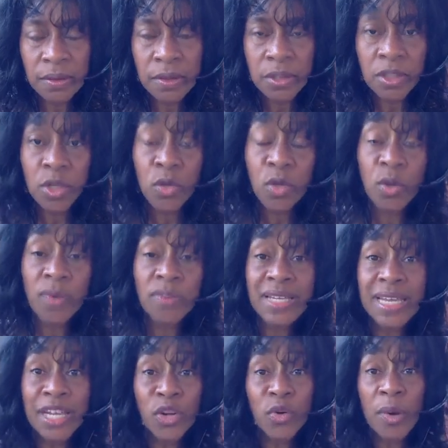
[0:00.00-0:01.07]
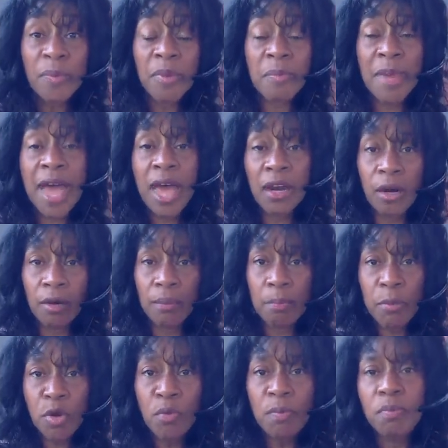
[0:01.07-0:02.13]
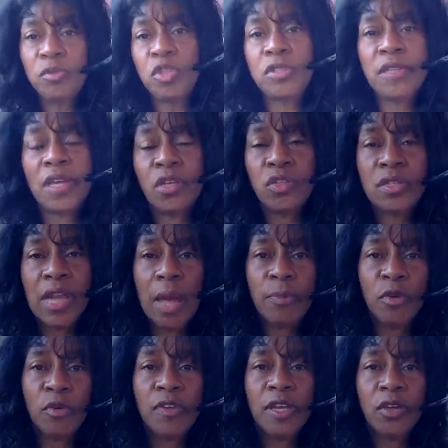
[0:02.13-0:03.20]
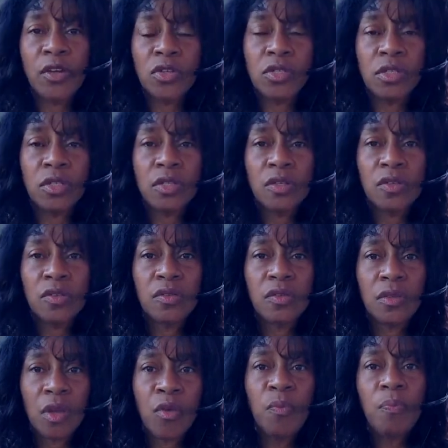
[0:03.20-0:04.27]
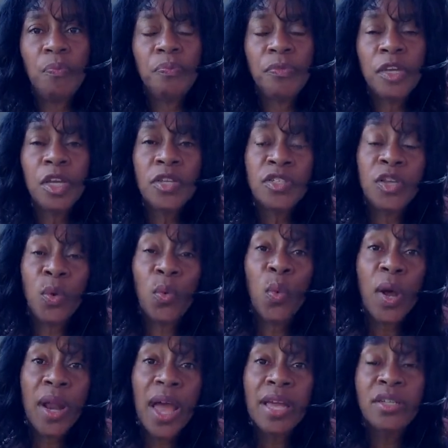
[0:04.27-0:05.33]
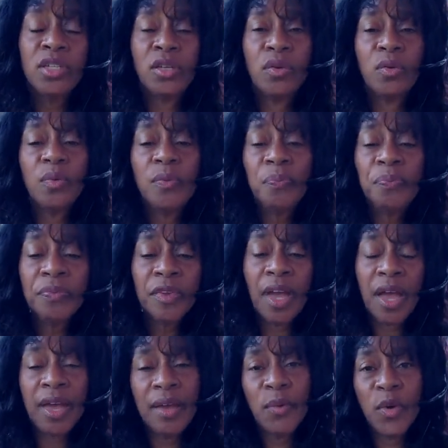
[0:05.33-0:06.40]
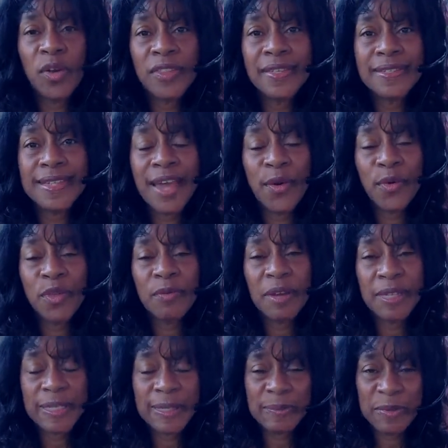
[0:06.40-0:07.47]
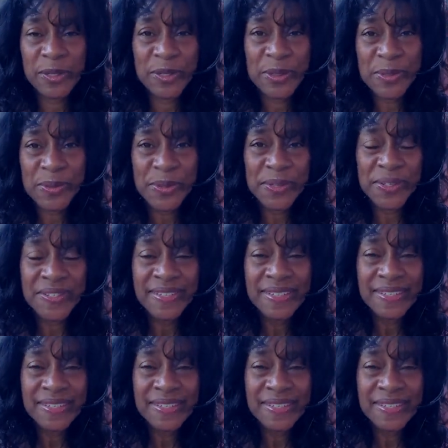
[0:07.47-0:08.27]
So you have to interrupt the pattern. Boom, just like you snap your fingers. Nope. So what I do, I work this out with my spiritual